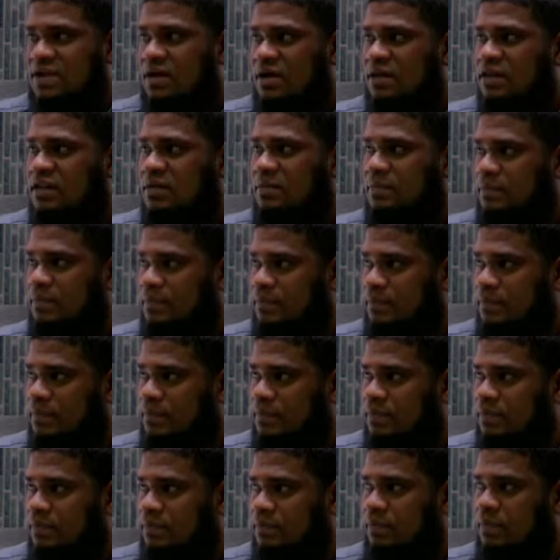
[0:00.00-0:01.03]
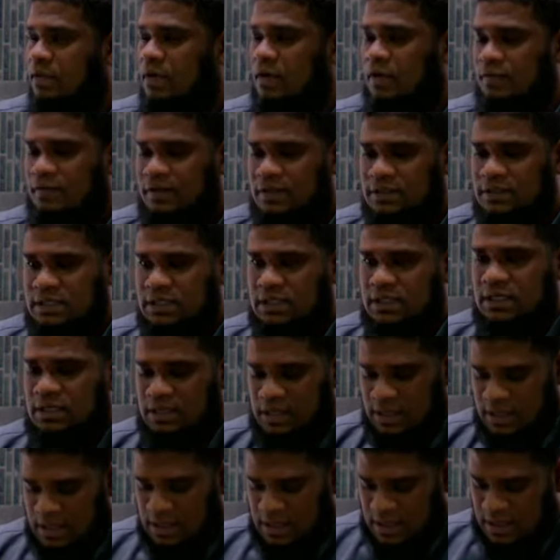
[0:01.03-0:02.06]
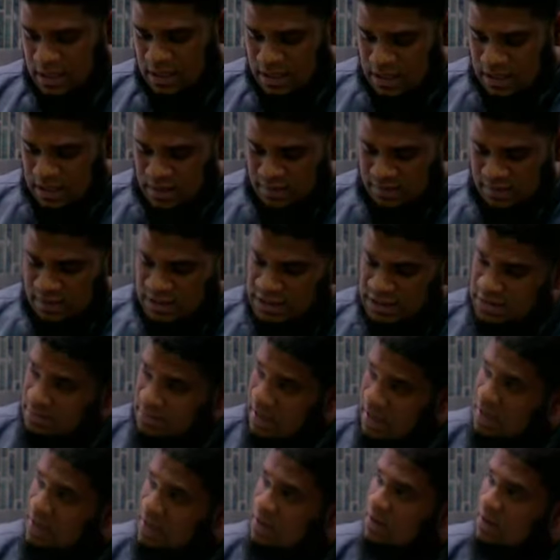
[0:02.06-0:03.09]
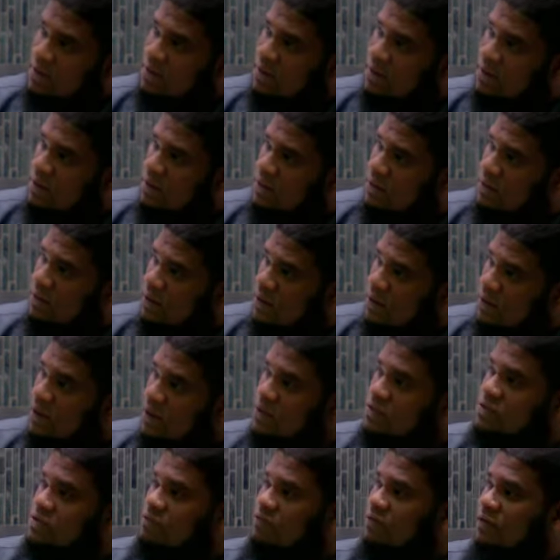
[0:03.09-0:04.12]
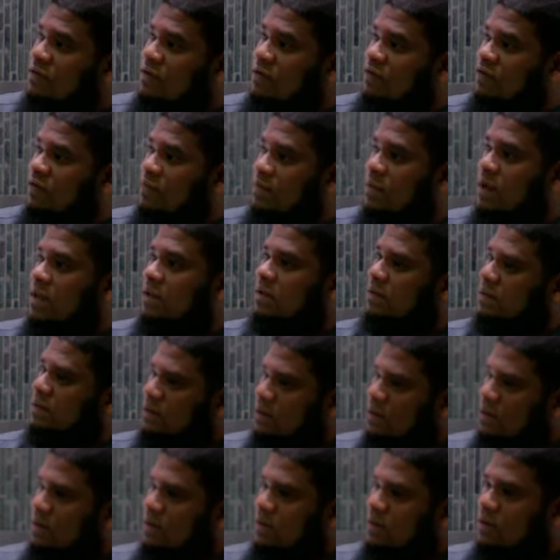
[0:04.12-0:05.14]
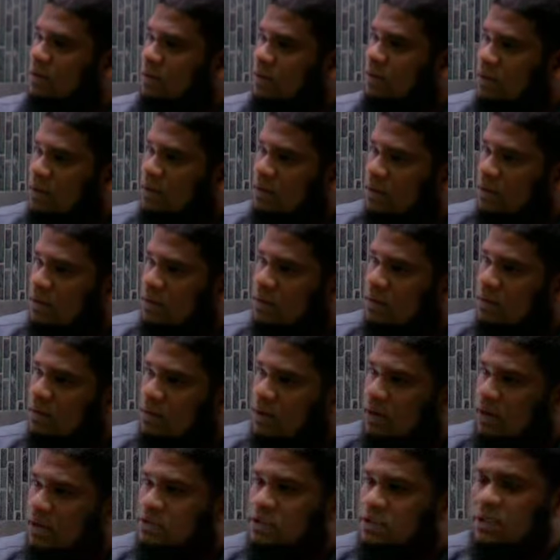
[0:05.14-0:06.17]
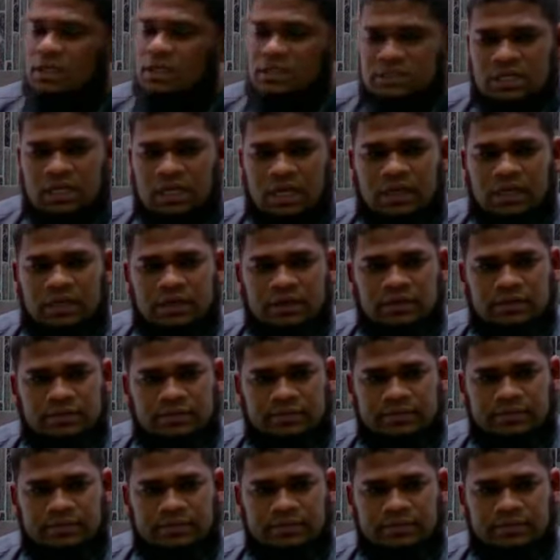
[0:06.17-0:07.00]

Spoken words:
money on the, obviously, if there's money on the clothes of a male, understand, it's clean.